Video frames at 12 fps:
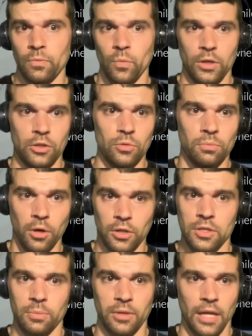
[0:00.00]
when you
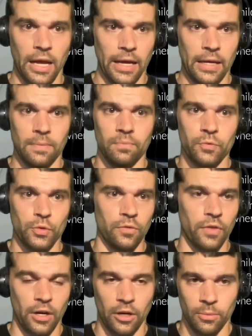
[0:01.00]
multiply two
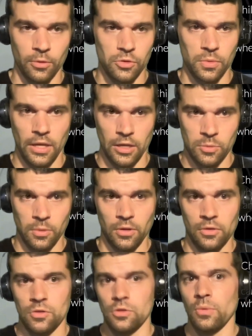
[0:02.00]
variables with
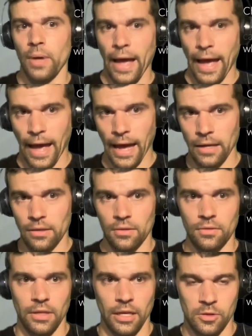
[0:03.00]
exponents, you add
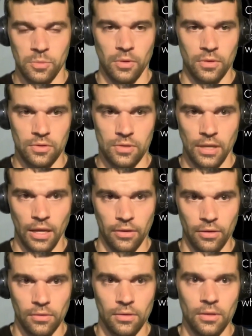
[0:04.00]
the exponents
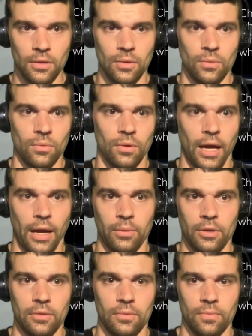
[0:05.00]
together. Well, I
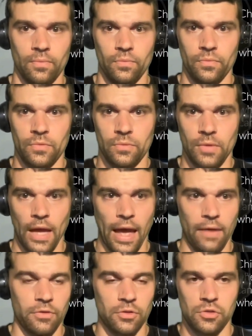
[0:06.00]
would
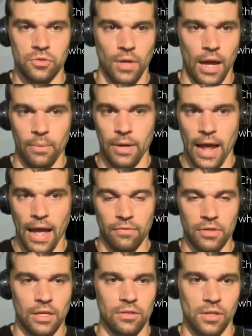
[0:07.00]
have this I would have
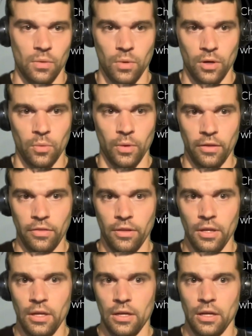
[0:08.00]
the kids I work with
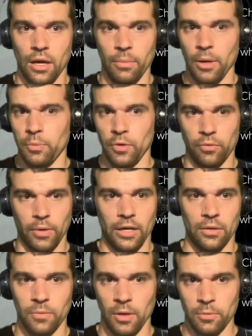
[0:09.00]
come up with
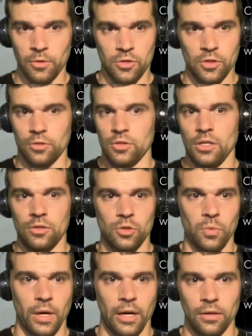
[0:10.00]
random numbers, 13
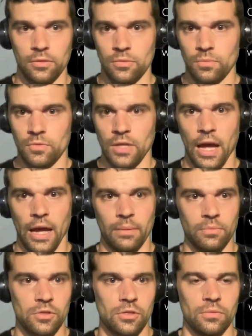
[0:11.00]
squared
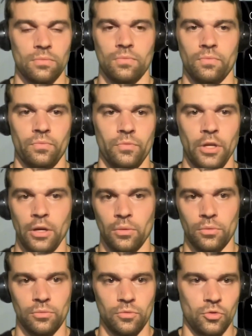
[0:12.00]
times, you
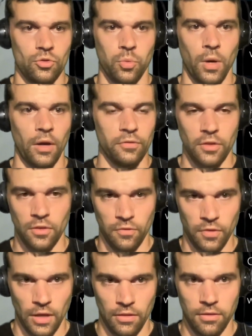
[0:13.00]
know, 12 to the
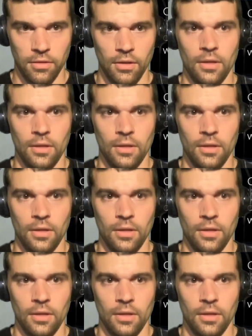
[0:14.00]
fifth